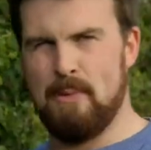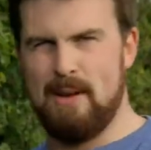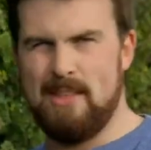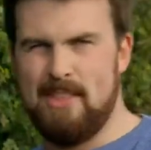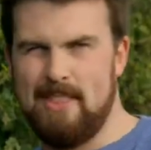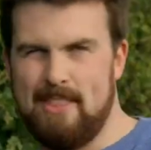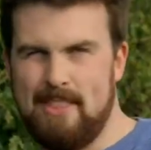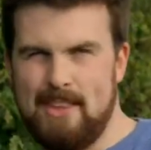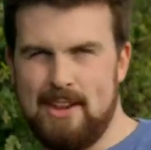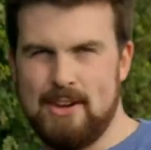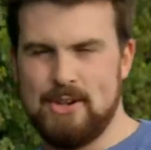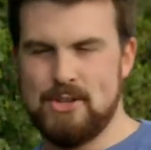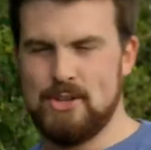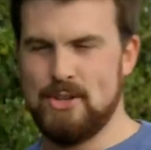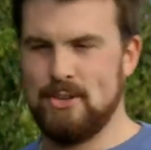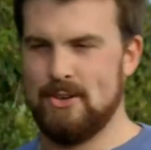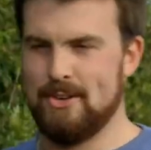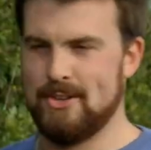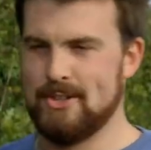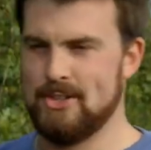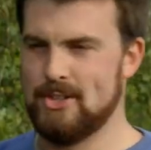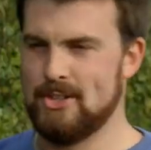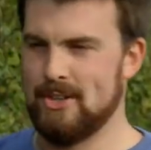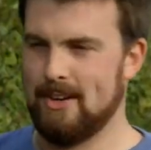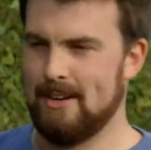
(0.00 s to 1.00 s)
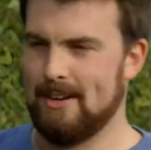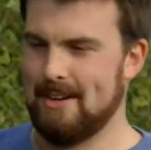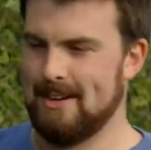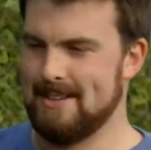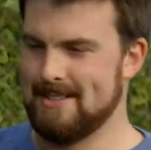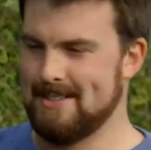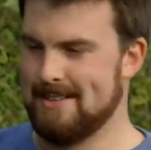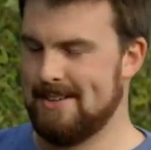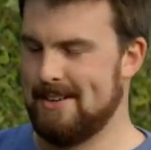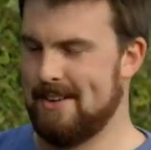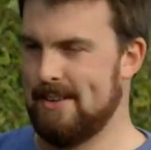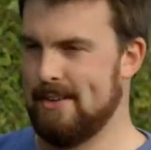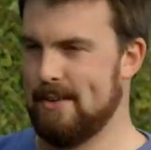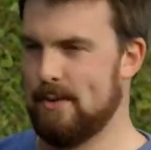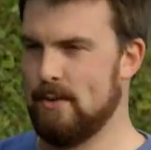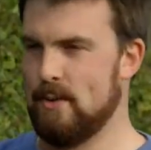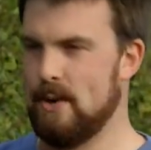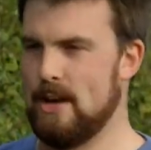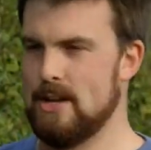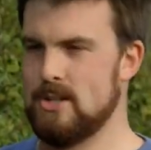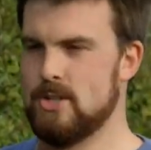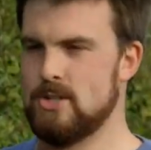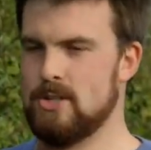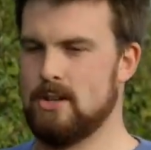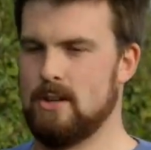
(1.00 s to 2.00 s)
Whether they should or shouldn't is another
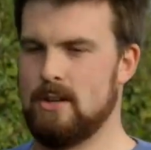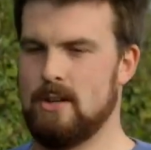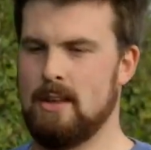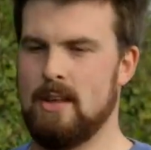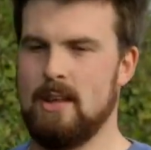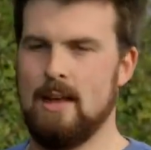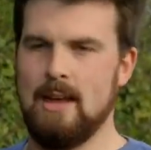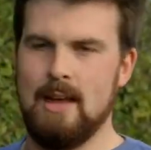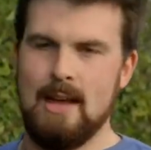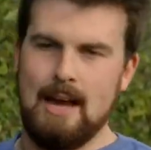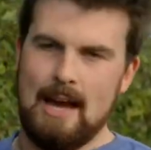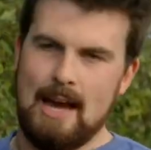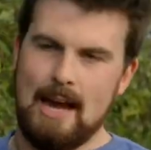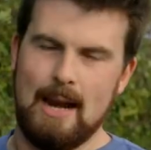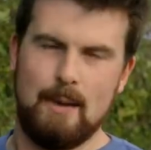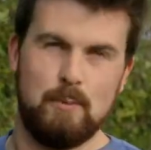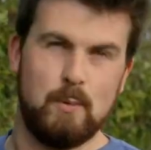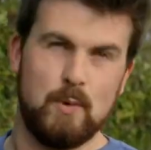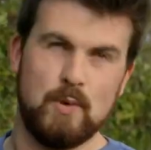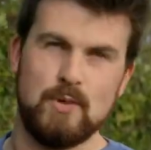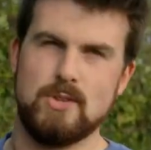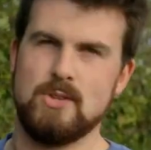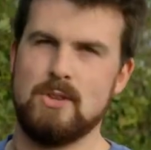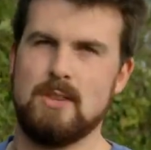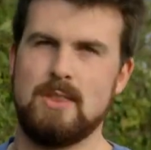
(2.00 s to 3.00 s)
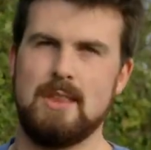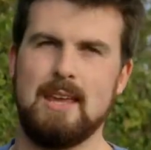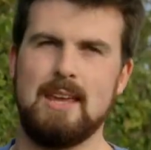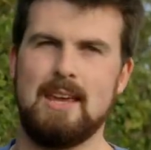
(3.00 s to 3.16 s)
question. And I'm also